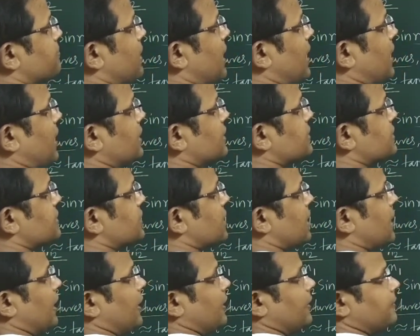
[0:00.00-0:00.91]

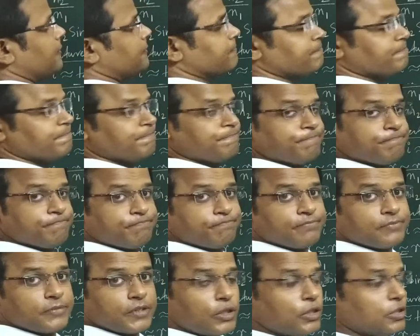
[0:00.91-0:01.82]
minus I.
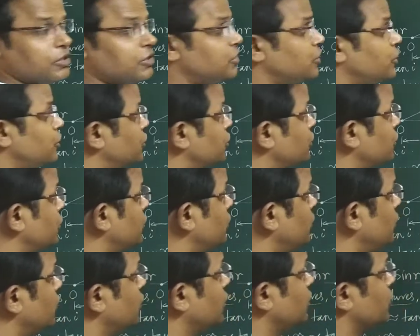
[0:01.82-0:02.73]
Good.
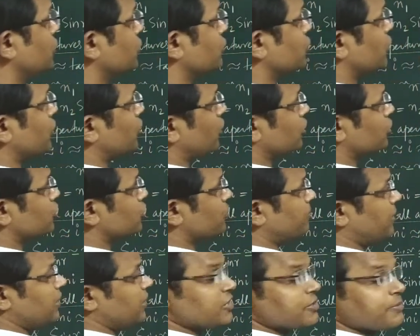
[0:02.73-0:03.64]
So it
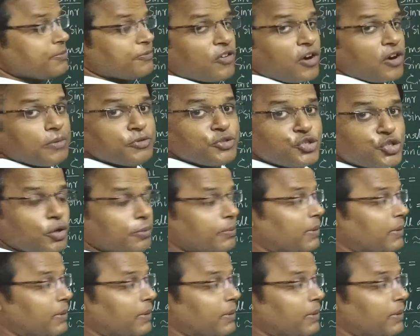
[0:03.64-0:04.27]
also means from